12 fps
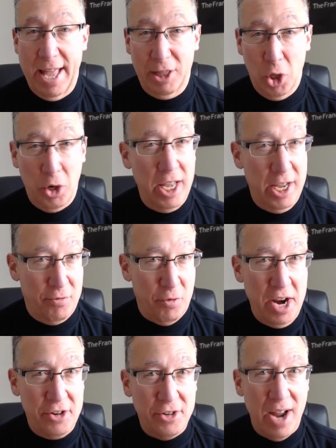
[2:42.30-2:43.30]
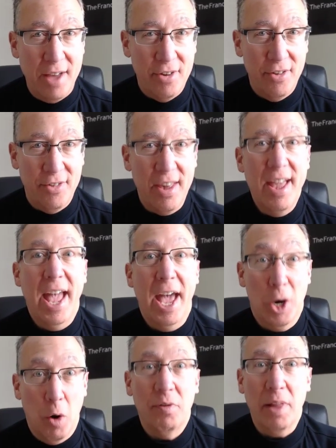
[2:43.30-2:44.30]
at looking at franchises
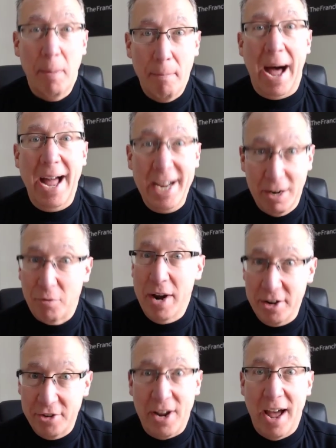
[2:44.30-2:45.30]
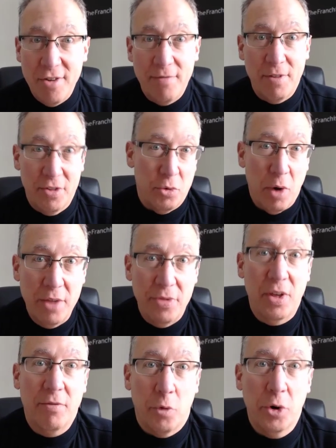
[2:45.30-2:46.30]
and hopefully buying a franchise if it's the
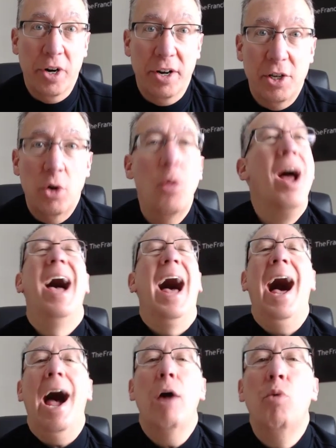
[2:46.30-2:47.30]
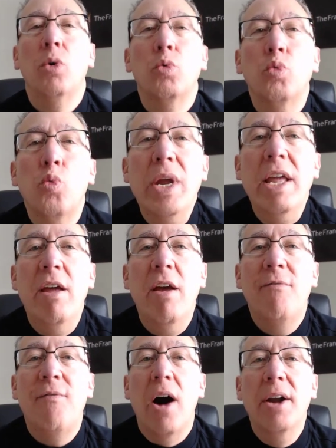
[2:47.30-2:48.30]
right thing for you to do, I will
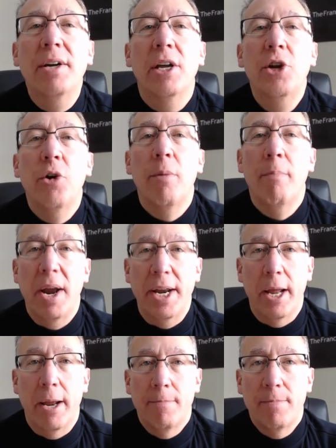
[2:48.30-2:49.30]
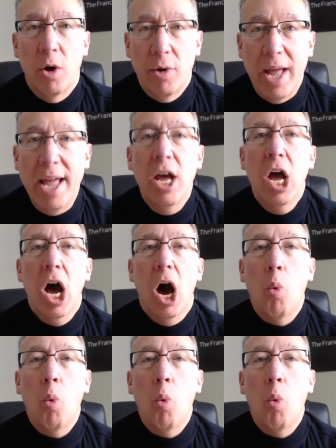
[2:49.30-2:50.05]
refund your money, okay?